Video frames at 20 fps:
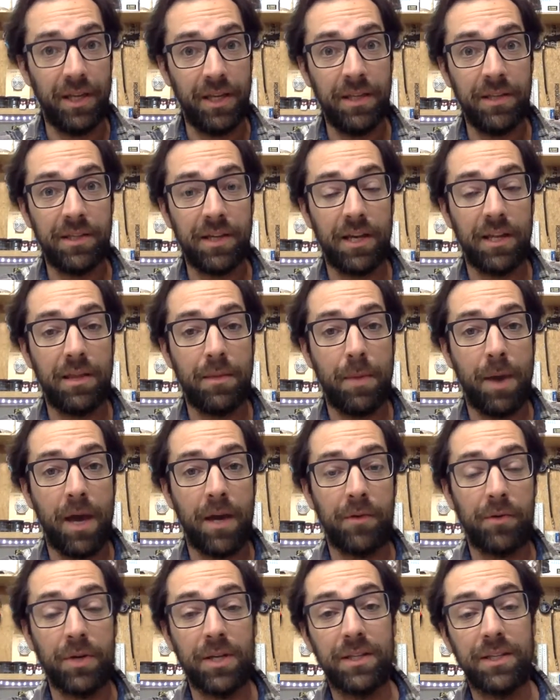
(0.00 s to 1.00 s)
inside the
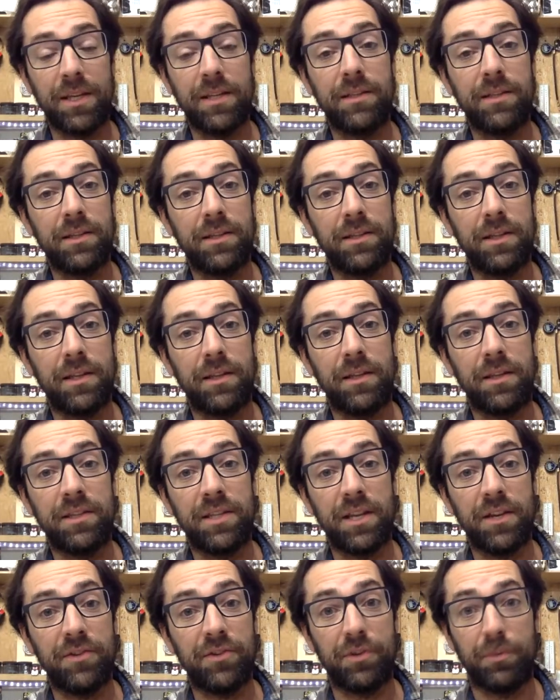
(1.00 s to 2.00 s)
battery senses that the
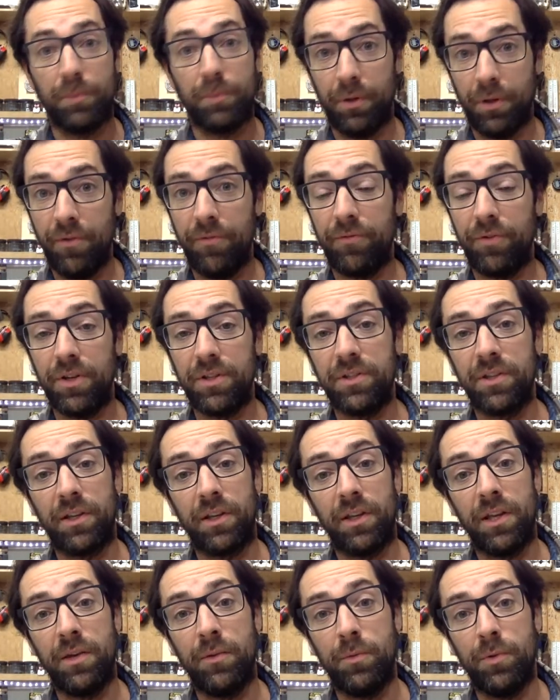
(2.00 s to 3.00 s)
cells are below
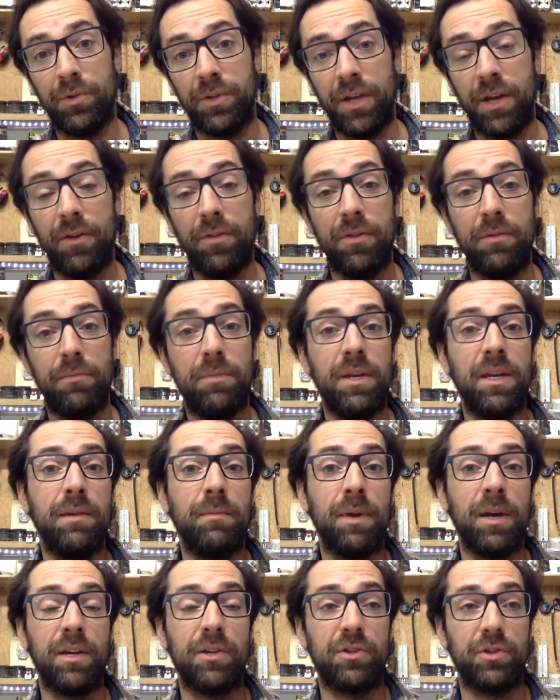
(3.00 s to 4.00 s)
freezing, it will tell the
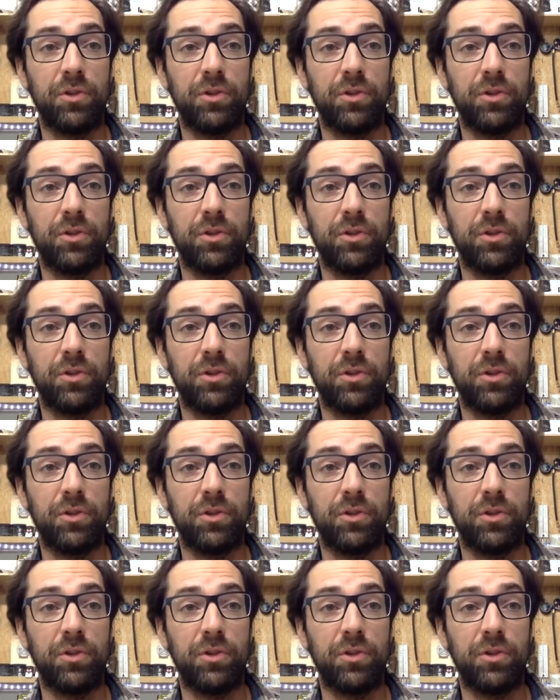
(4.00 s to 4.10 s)
BMS,